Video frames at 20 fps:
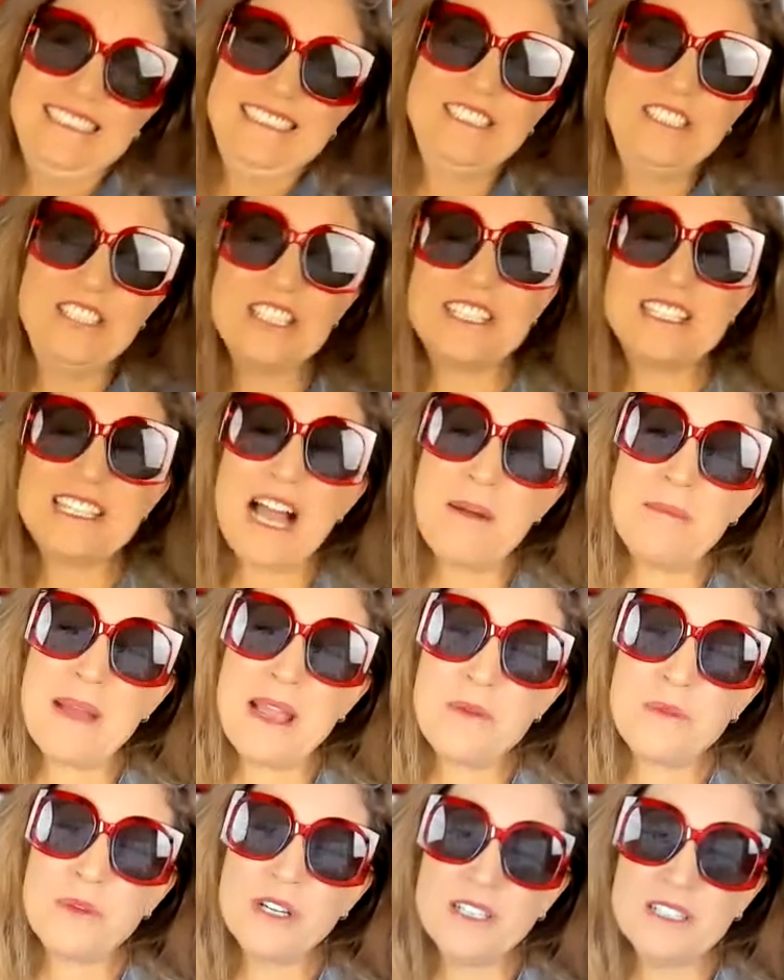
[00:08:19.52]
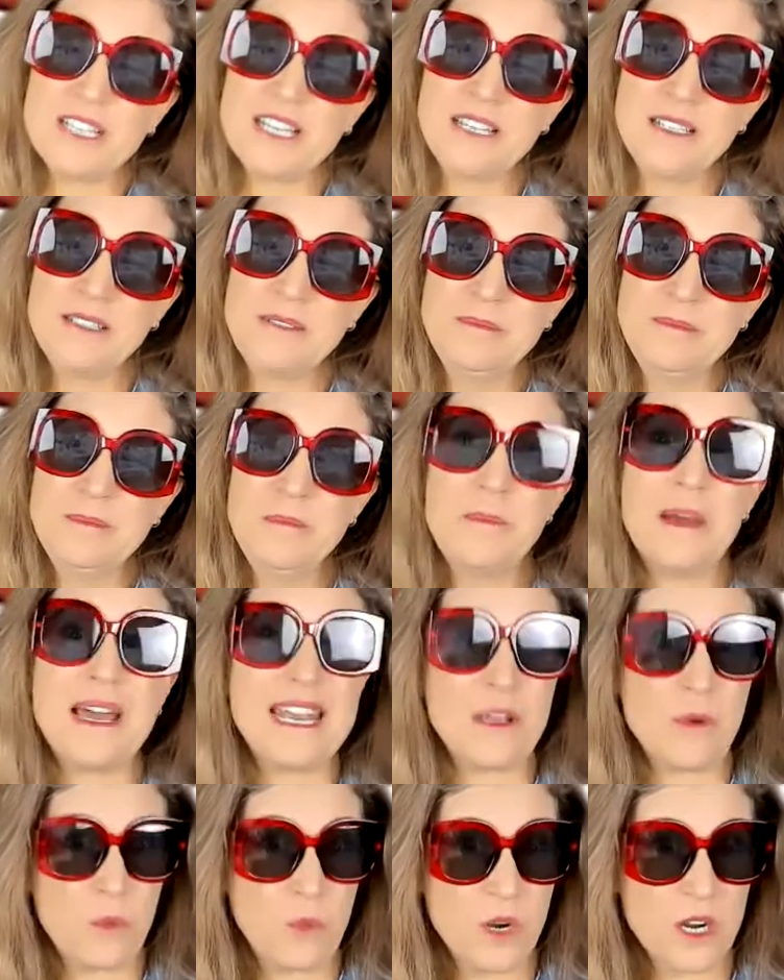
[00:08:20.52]
Just not my word, but
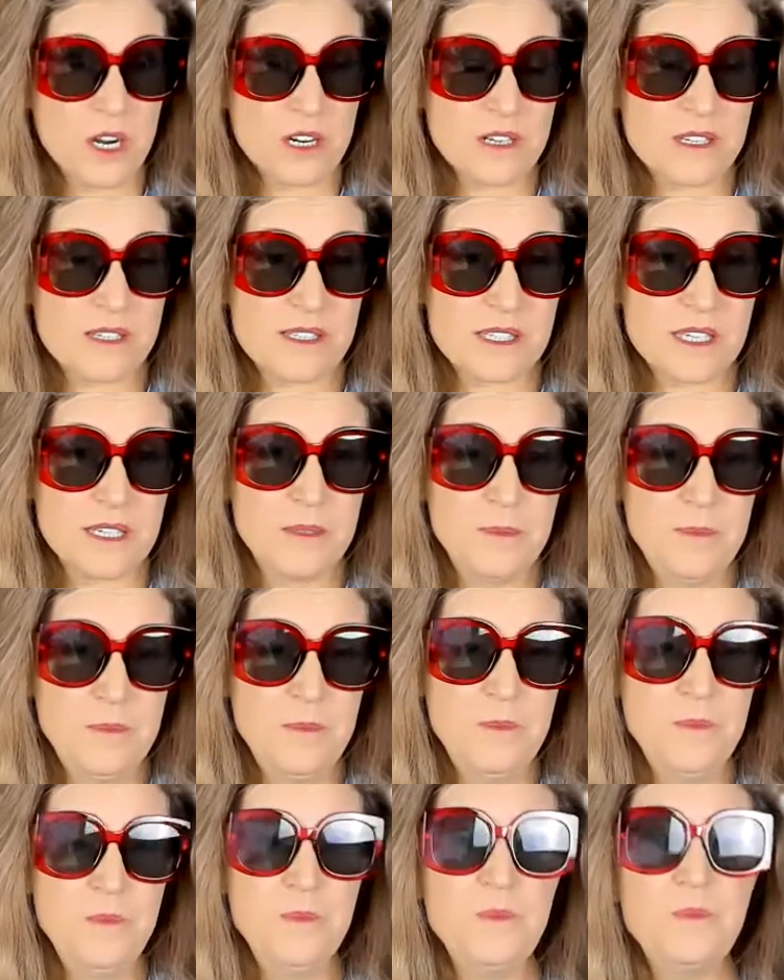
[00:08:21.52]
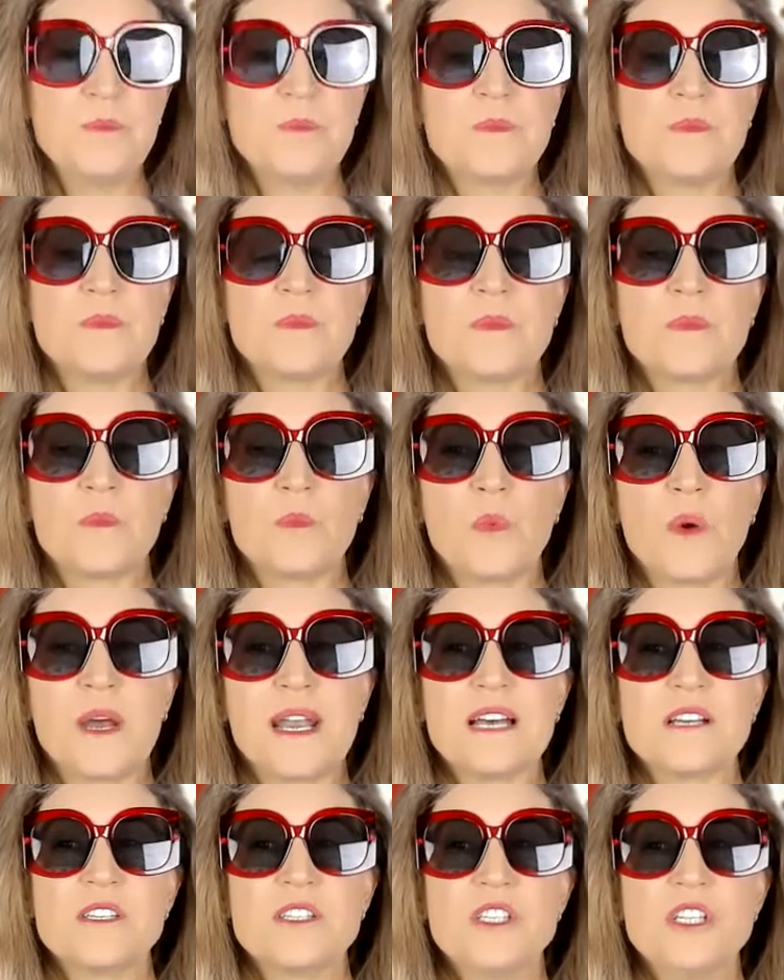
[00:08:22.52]
it works. What
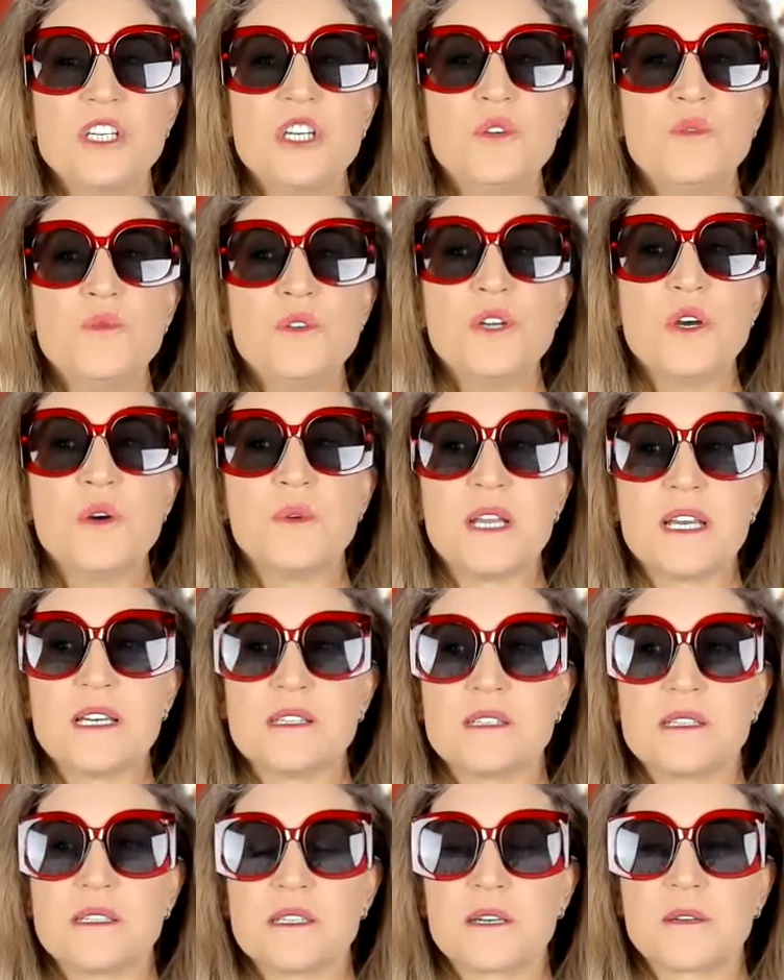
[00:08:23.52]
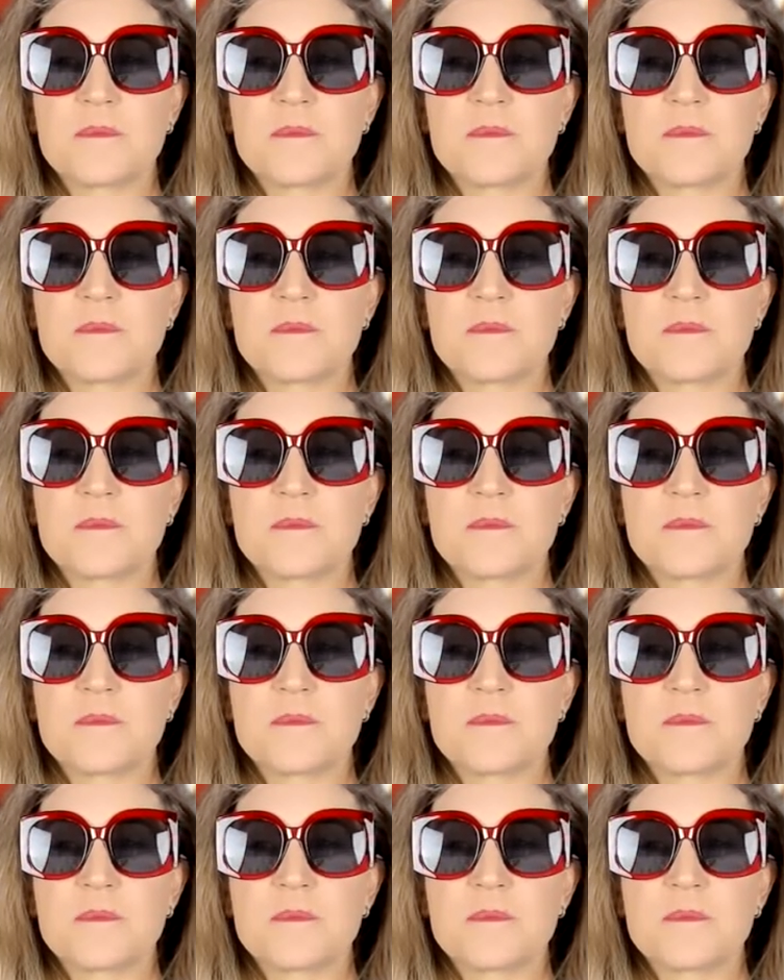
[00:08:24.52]
else do you notice?